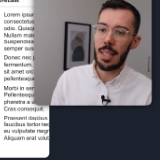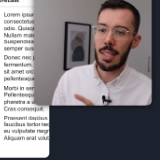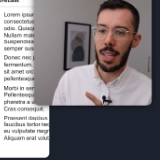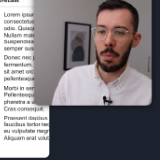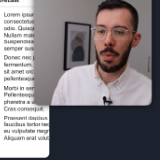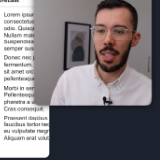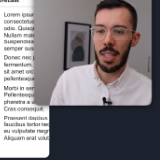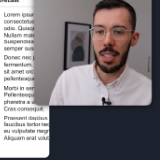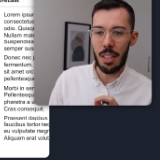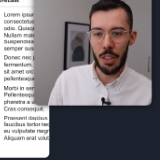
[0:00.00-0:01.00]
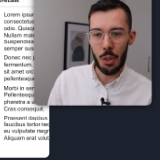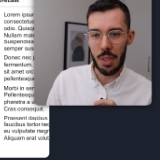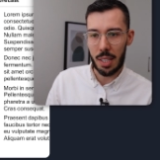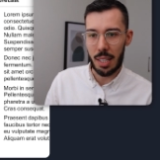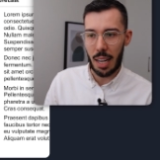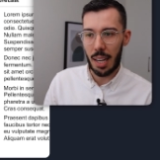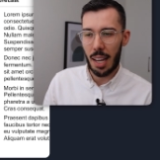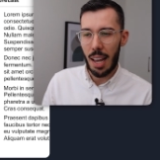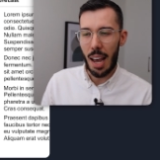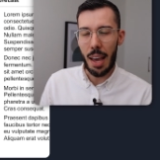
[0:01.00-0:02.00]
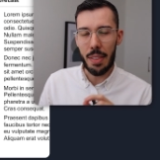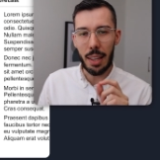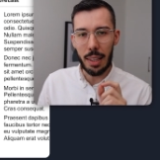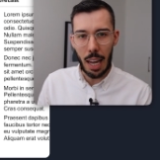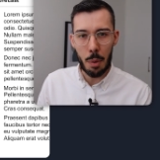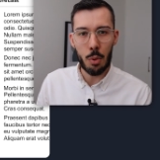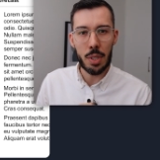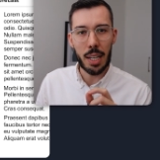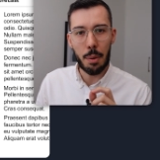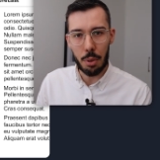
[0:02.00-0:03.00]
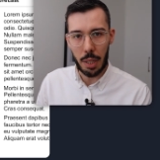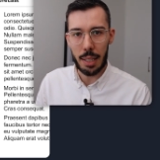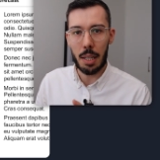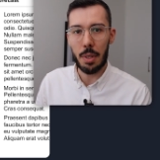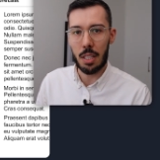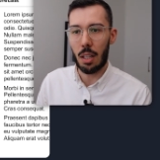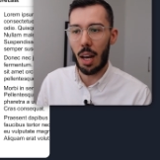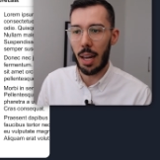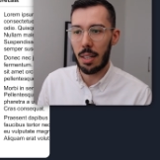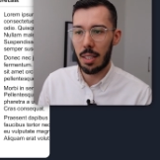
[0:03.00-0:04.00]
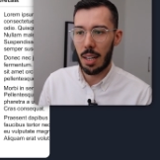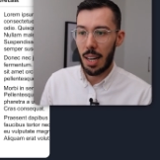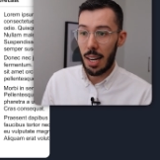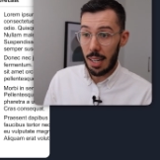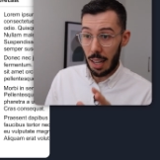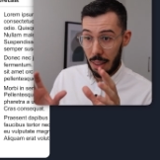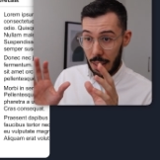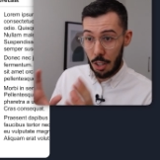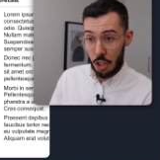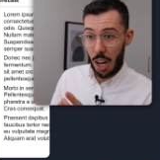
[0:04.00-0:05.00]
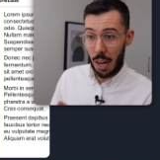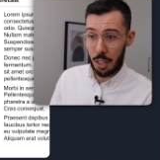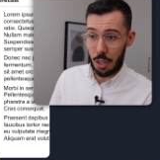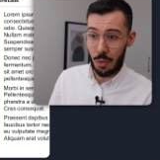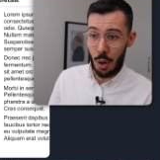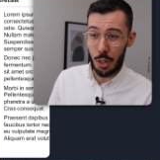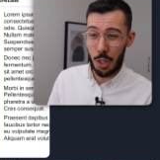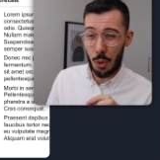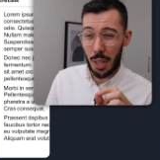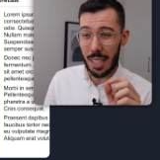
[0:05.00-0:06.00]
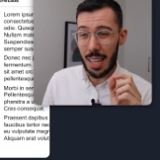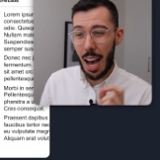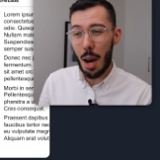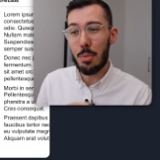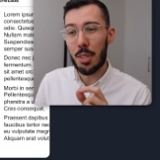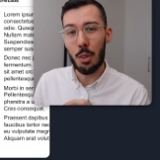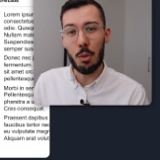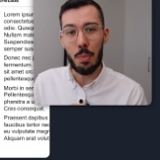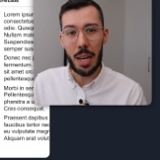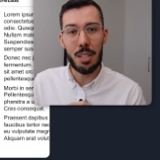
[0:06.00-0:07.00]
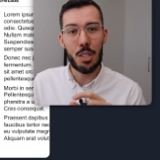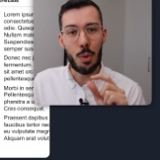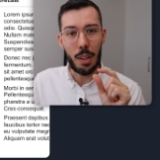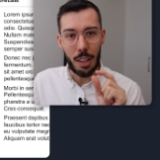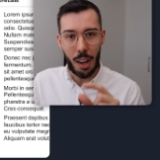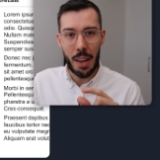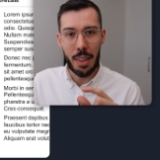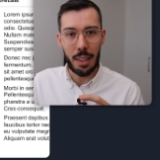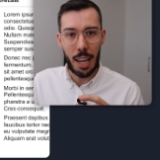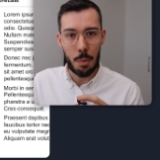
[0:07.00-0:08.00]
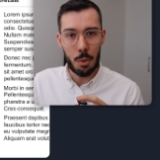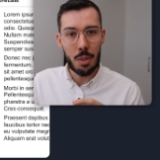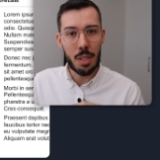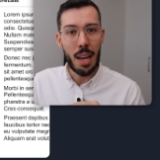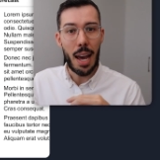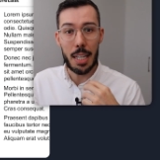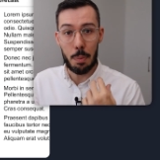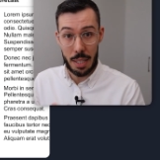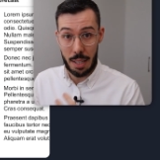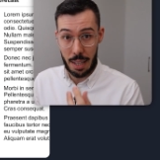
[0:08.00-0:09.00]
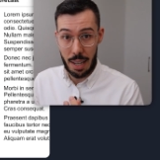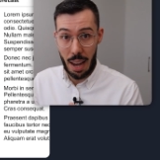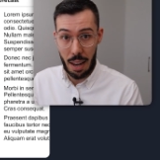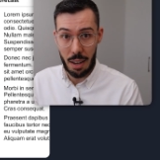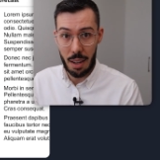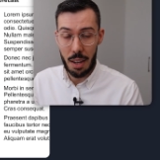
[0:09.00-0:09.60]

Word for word: the segments are difficult to see and the labels are completely misaligned. Now, this charting software is doing its absolute best to align the labels as best as it can.